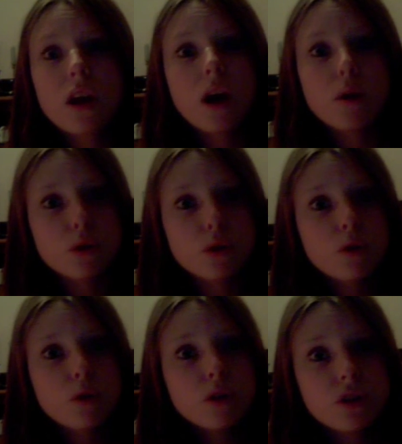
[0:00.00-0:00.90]
a
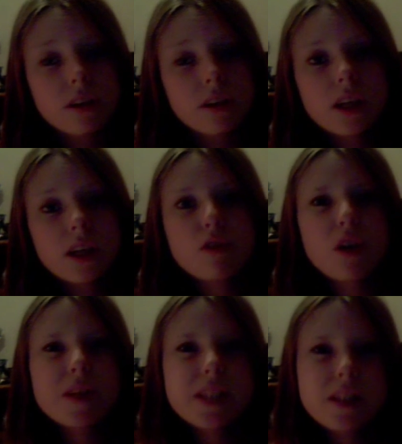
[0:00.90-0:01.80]
Christian, even though
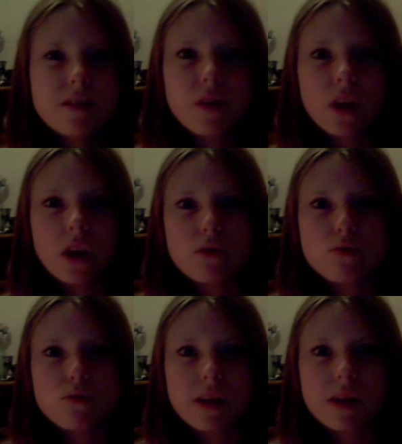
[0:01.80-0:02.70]
I didn't follow
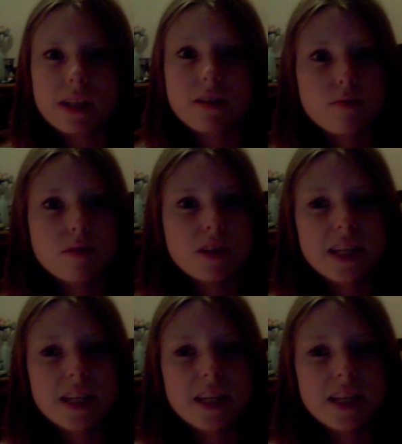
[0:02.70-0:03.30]
strictly to the 10